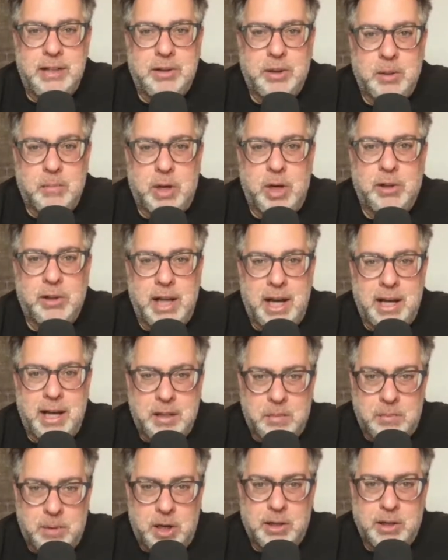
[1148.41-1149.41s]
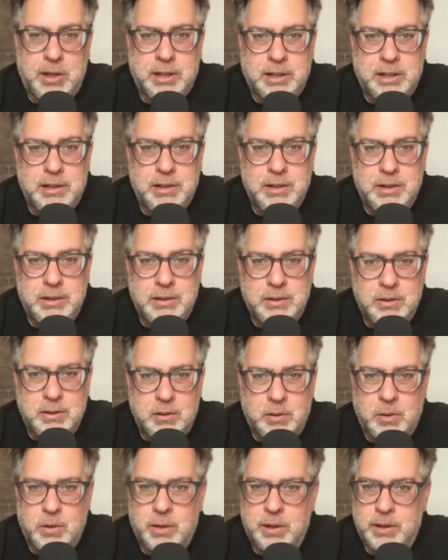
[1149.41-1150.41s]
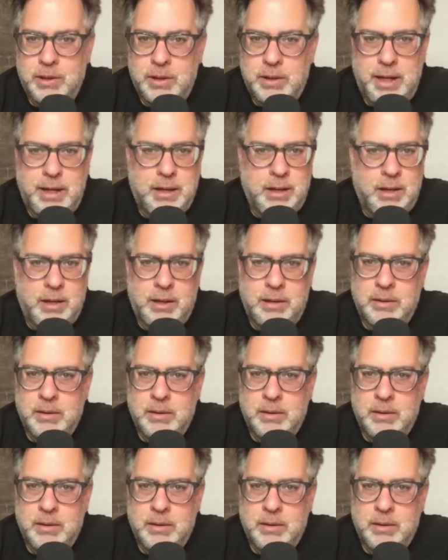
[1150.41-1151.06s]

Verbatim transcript: the ball out of the park, or they are